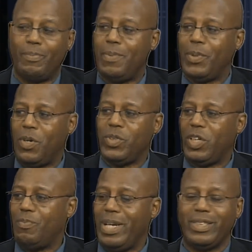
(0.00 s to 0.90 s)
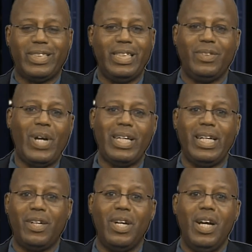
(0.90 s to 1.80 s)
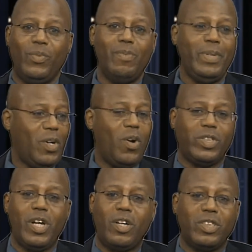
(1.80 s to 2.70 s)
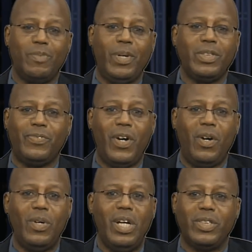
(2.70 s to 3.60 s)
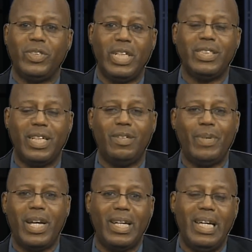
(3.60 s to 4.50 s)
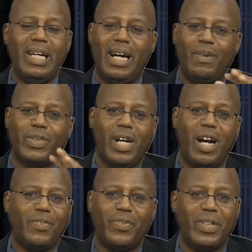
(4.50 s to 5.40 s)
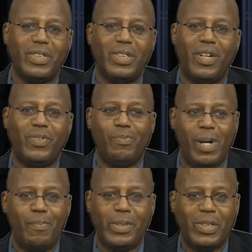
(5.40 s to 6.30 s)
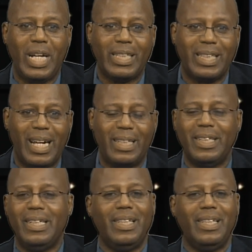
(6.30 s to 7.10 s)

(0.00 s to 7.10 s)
You're gonna be sitting right here with me or talking to me on the phone. So Denzel, man, I'm sorry for bumping you like that.